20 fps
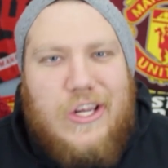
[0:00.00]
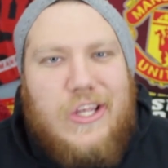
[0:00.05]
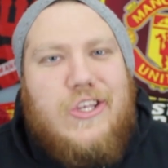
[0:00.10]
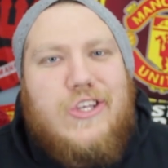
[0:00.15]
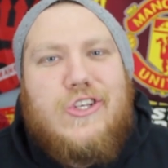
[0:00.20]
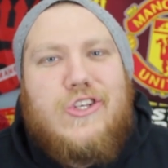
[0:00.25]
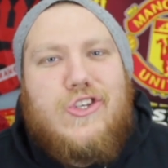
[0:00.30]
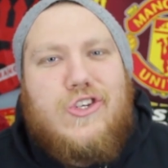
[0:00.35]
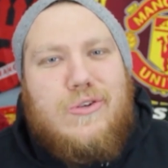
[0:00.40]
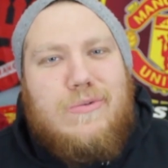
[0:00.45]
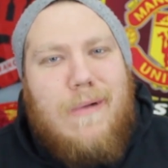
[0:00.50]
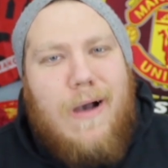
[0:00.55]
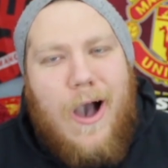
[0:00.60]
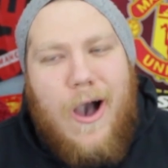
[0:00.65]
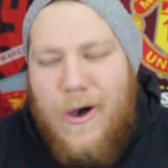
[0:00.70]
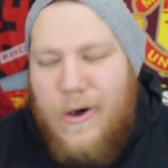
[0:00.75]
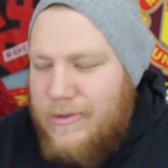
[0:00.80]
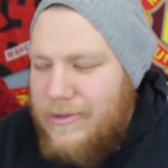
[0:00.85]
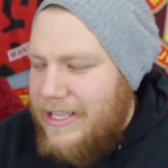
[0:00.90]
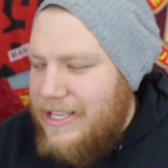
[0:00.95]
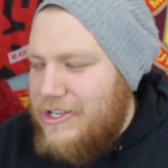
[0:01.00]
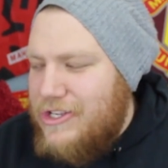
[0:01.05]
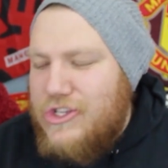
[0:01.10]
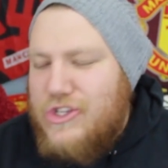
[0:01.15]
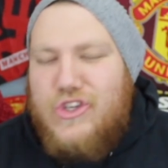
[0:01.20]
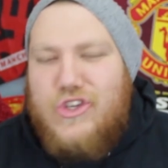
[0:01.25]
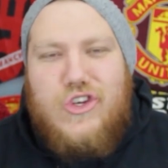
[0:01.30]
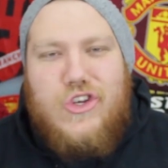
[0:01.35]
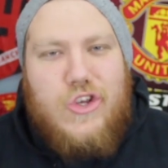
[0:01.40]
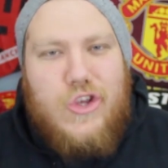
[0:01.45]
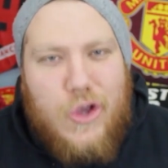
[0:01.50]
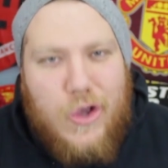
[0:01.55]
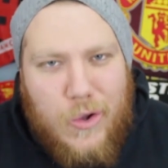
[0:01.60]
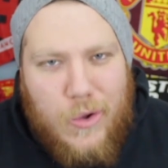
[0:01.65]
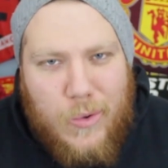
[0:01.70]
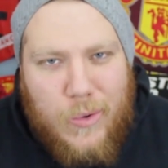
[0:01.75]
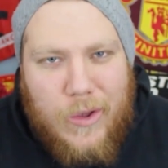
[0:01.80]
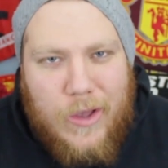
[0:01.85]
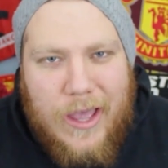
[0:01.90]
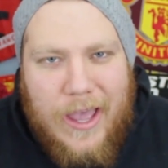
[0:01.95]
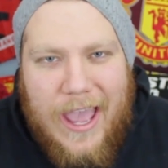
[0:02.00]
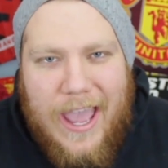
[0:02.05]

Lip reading: He just smiled. He just knew.